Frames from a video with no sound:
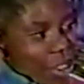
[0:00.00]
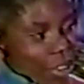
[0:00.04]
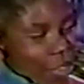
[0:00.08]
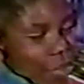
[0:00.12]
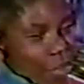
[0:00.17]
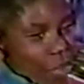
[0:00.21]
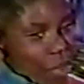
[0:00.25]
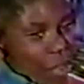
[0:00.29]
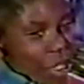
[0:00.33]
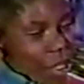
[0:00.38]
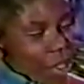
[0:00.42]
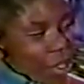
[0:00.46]

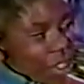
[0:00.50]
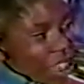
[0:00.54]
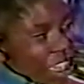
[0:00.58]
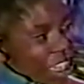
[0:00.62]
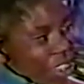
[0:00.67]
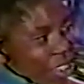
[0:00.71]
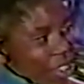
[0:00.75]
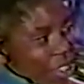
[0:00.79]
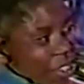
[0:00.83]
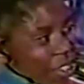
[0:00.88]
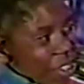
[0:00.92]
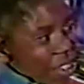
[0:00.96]
Midori
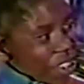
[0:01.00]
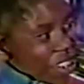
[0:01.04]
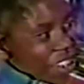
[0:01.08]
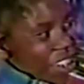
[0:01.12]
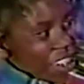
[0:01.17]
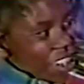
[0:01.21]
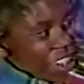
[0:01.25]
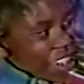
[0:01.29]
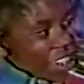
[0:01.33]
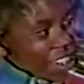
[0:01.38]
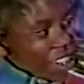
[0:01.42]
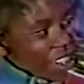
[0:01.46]
Ito
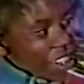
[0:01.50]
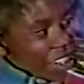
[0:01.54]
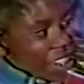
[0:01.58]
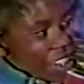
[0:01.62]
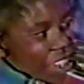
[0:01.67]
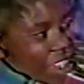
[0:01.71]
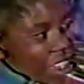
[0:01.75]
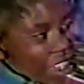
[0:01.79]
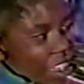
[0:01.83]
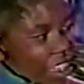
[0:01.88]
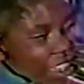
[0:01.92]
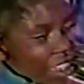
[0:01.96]

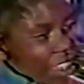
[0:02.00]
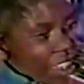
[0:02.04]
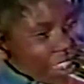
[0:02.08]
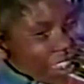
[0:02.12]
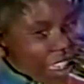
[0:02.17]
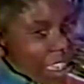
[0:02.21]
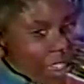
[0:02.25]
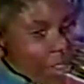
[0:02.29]
and